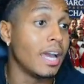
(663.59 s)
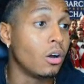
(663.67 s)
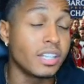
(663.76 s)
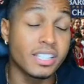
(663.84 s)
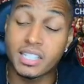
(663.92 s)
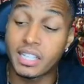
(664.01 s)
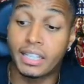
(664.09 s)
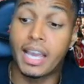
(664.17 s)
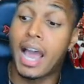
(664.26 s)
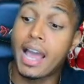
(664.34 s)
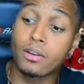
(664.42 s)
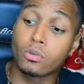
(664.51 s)
honestly,
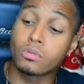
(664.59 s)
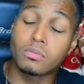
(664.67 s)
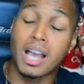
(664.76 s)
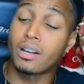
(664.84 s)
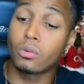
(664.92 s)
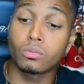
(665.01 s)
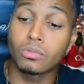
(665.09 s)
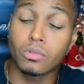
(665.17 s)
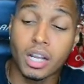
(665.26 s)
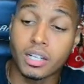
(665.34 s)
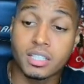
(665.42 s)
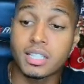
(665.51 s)
I don't I don't
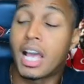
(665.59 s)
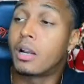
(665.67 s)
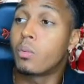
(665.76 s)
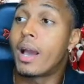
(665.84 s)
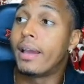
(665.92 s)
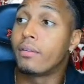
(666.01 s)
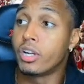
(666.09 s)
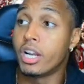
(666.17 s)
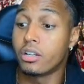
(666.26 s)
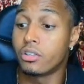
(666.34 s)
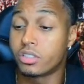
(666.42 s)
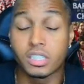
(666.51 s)
understand why
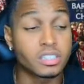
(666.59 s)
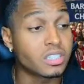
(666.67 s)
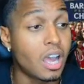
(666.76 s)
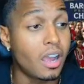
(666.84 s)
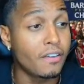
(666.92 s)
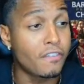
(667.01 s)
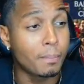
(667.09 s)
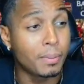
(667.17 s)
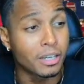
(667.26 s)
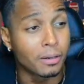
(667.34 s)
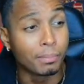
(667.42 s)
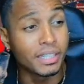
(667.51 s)
Ronaldo is a starter, if I be
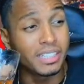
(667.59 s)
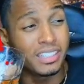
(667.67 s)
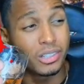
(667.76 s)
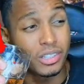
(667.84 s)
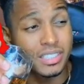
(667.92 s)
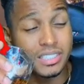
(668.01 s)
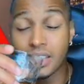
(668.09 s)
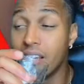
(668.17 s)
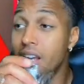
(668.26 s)
completely honest.